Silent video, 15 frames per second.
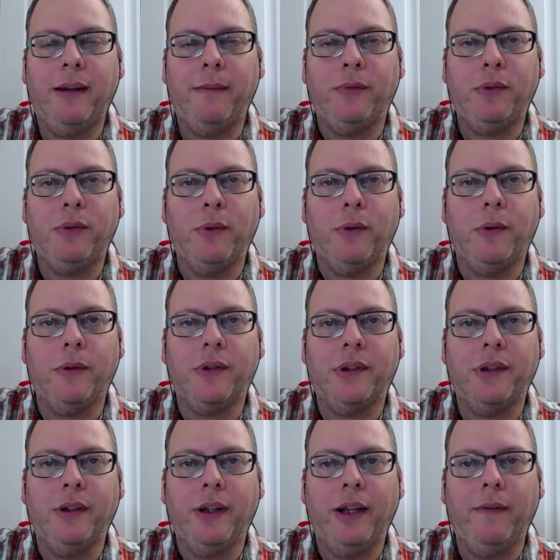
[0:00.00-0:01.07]
I'm sure,
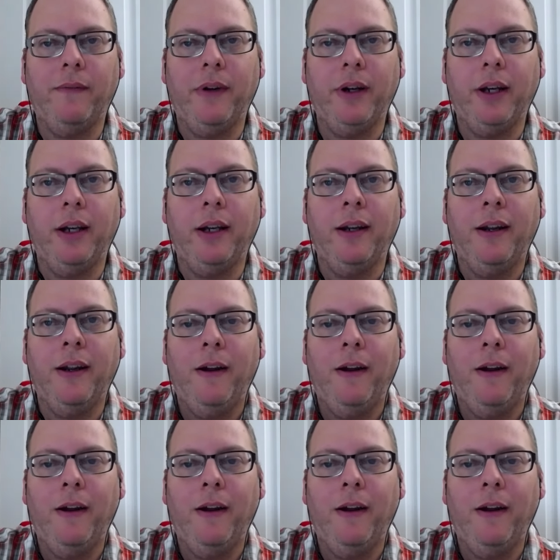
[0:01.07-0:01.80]
still a very